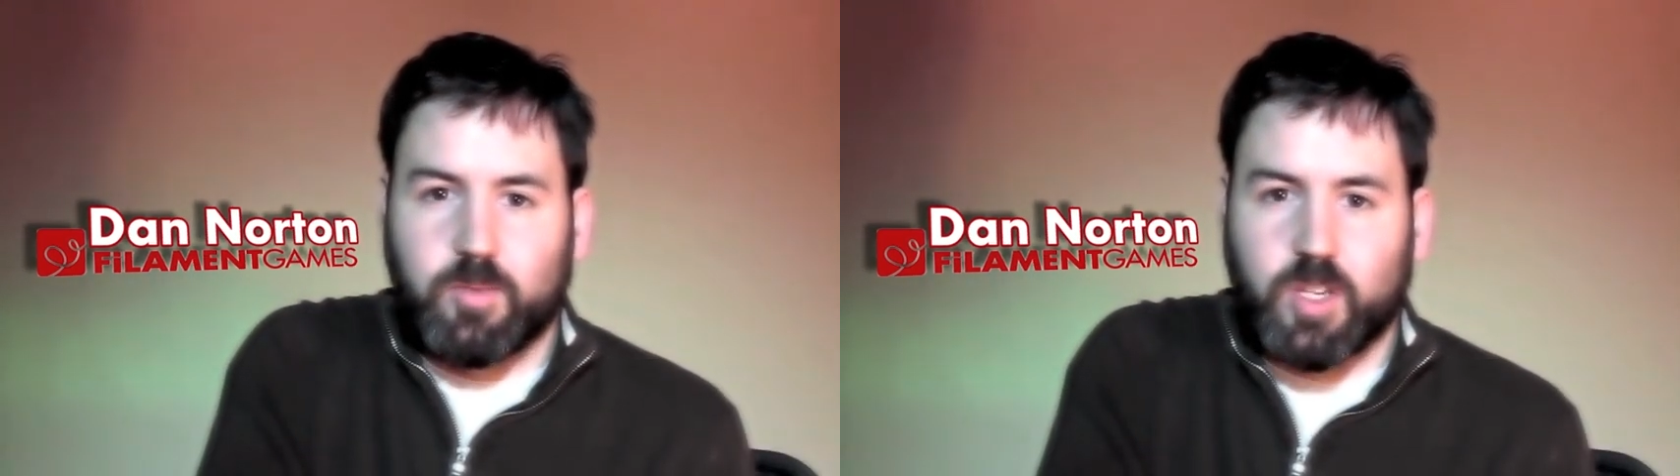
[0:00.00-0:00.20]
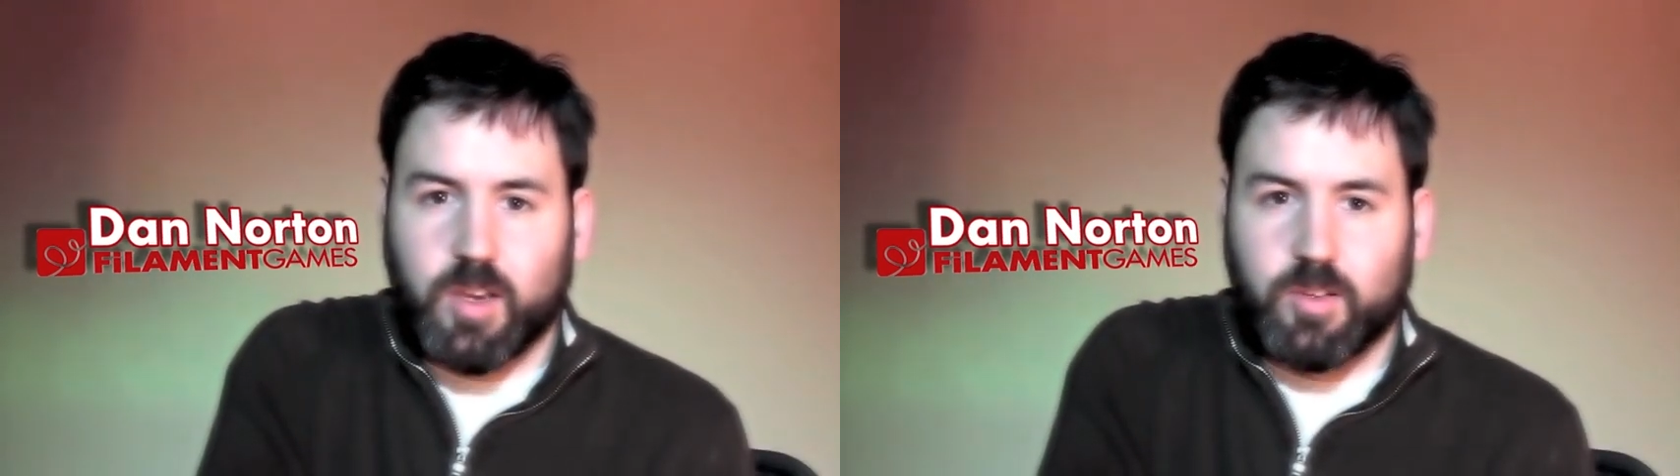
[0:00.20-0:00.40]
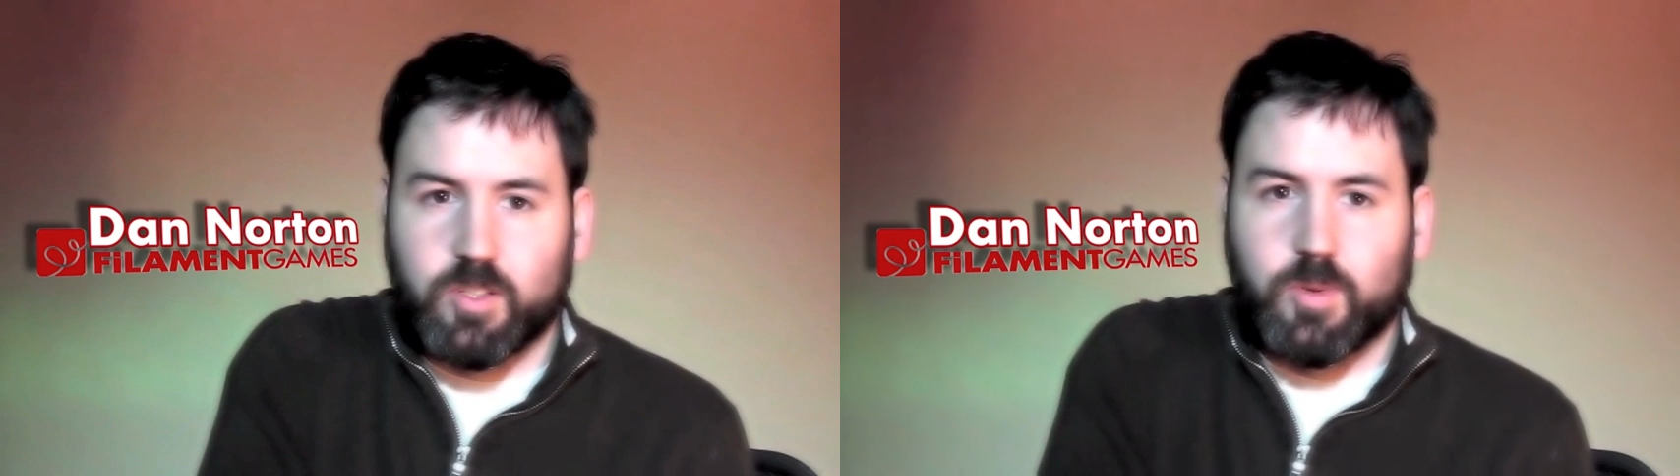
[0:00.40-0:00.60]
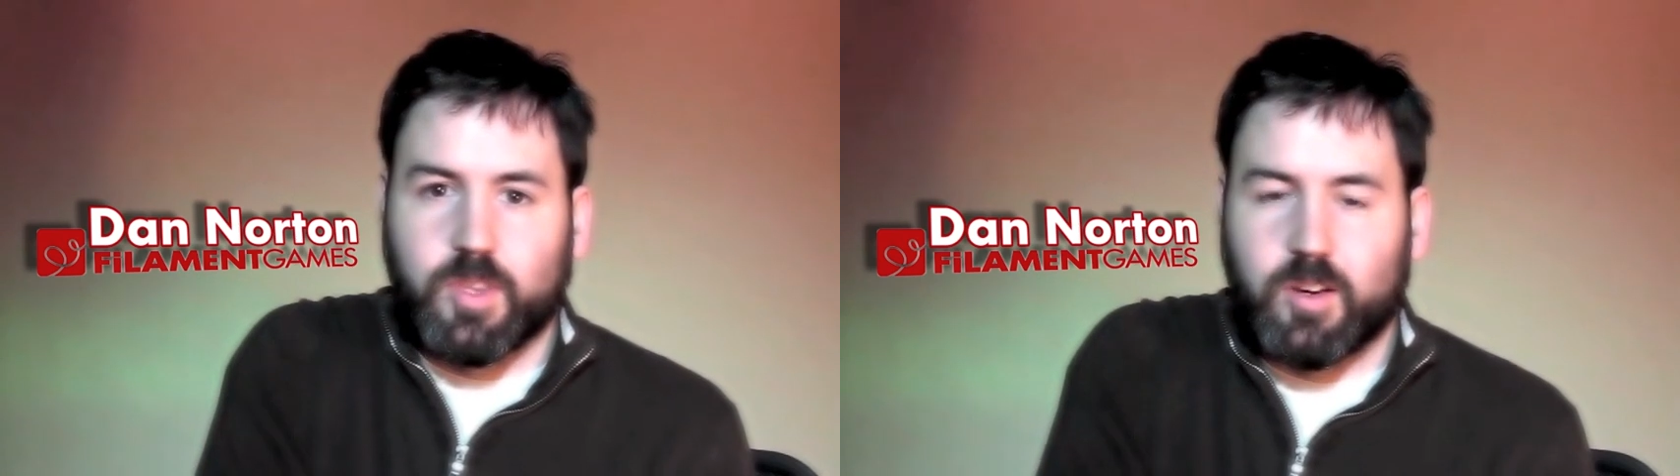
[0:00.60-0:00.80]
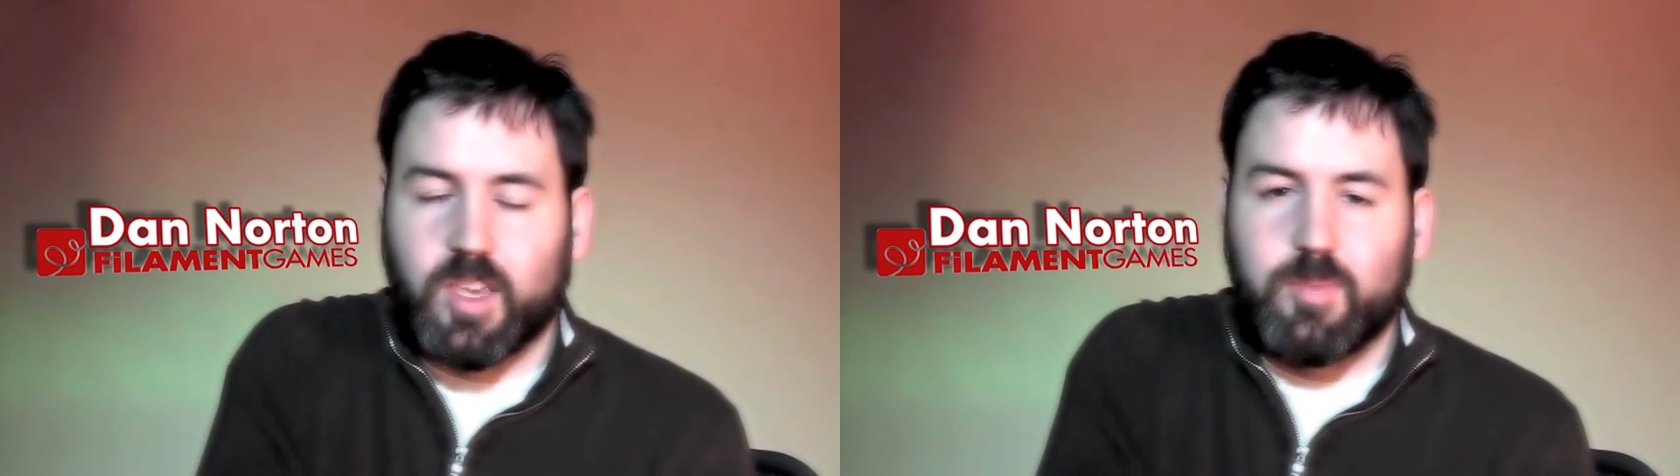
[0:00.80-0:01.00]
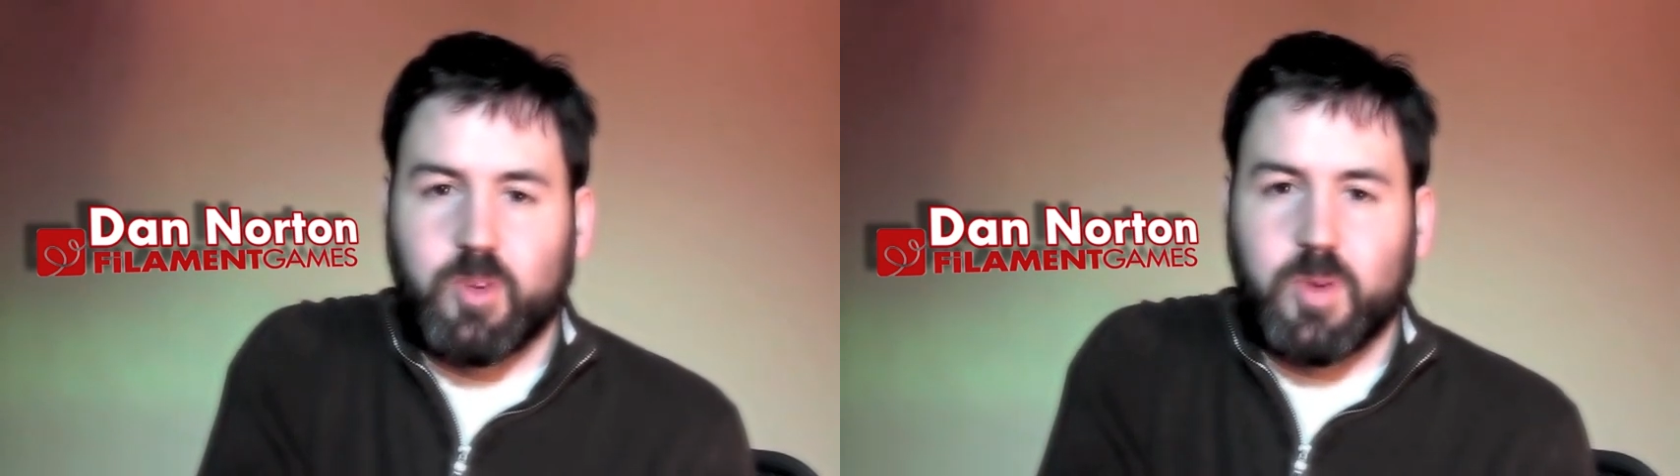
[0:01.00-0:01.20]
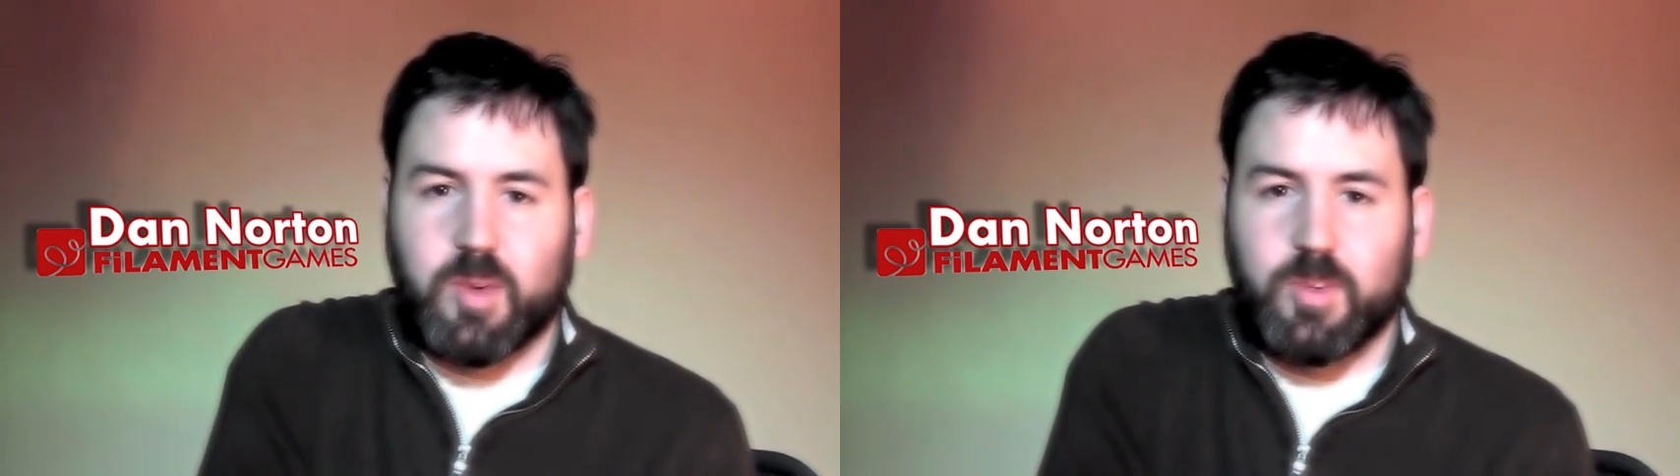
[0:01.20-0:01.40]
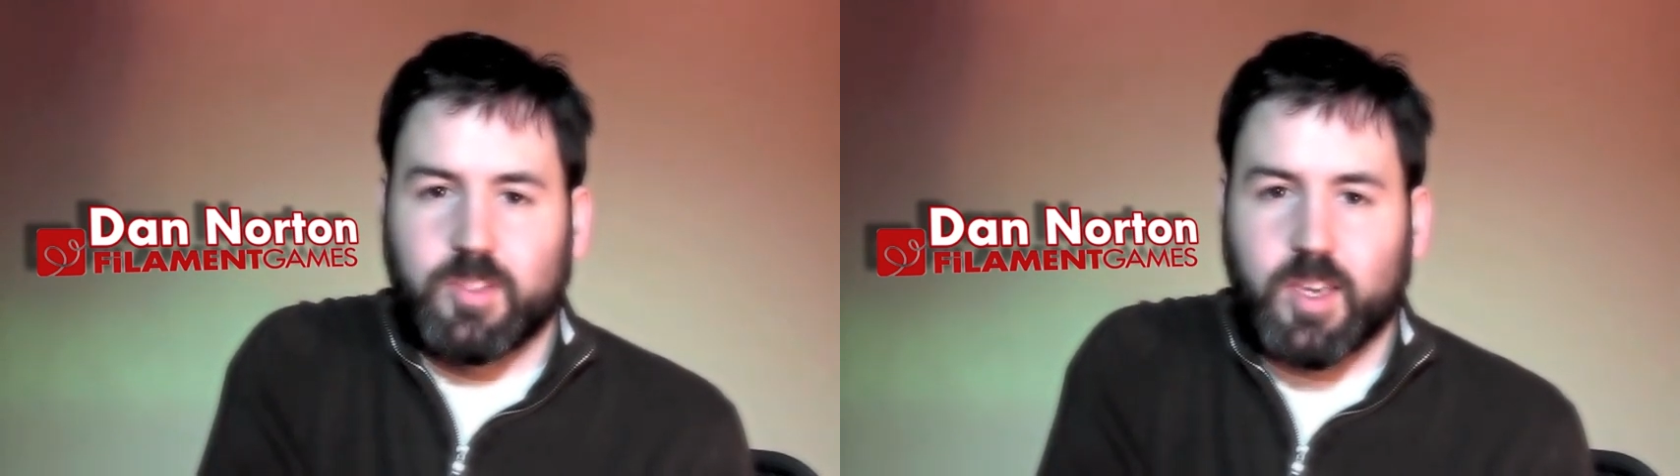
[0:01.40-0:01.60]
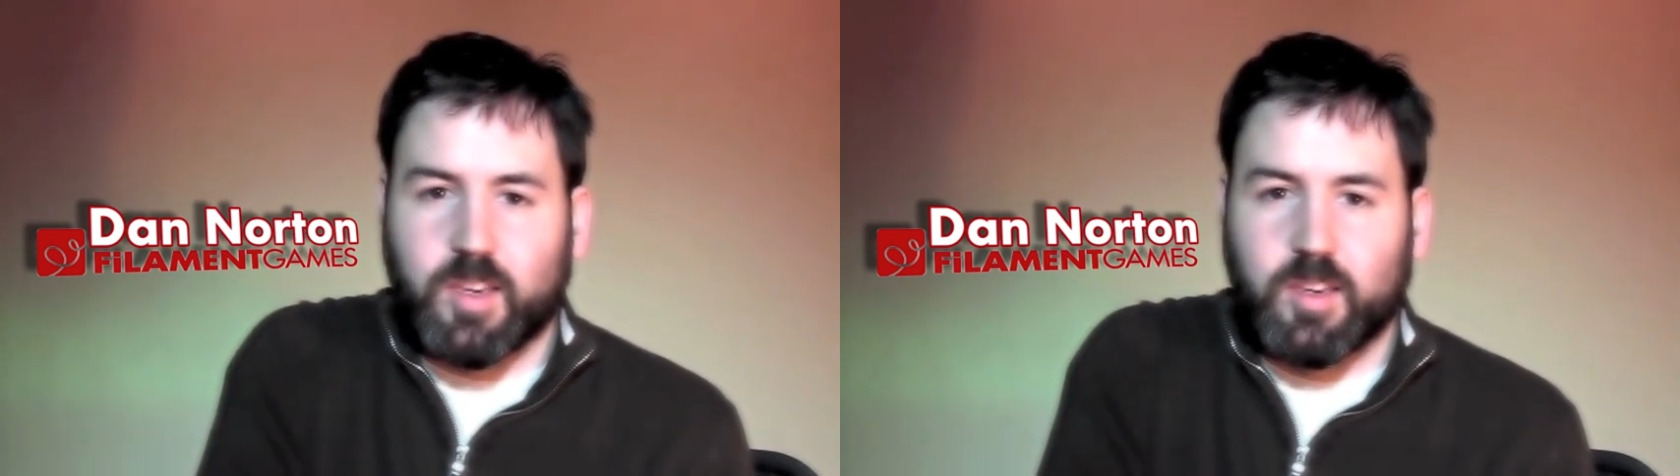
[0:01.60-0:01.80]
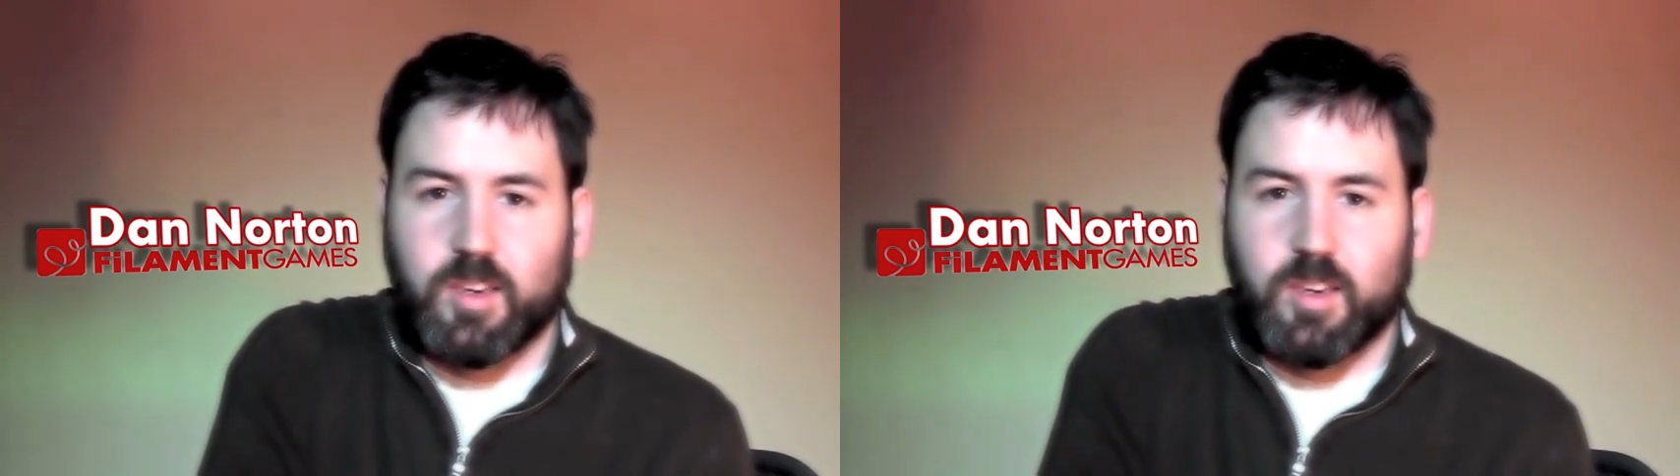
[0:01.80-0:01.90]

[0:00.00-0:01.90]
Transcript: Challenge with our game You Make Me Sick.